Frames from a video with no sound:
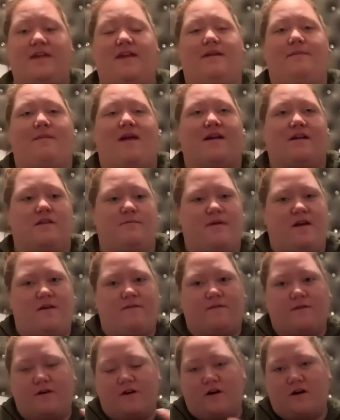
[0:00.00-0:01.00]
a pair
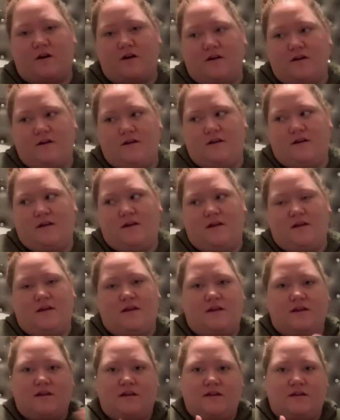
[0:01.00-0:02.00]
for
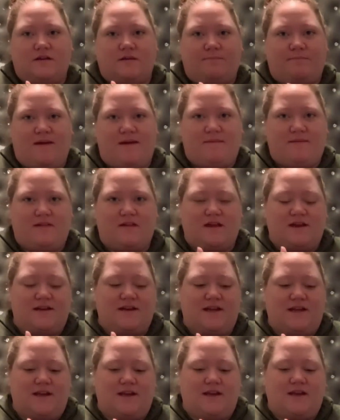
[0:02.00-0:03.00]
Baby
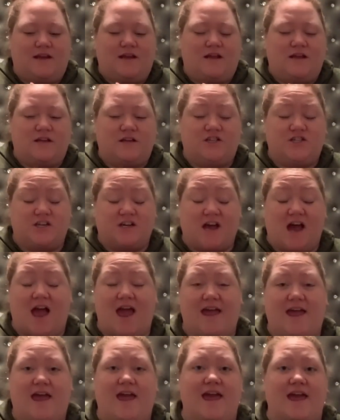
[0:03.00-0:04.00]
London,
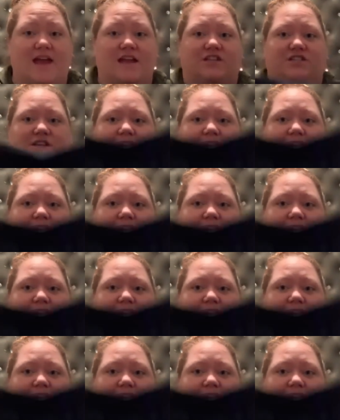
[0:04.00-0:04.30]
Ja'Kia, and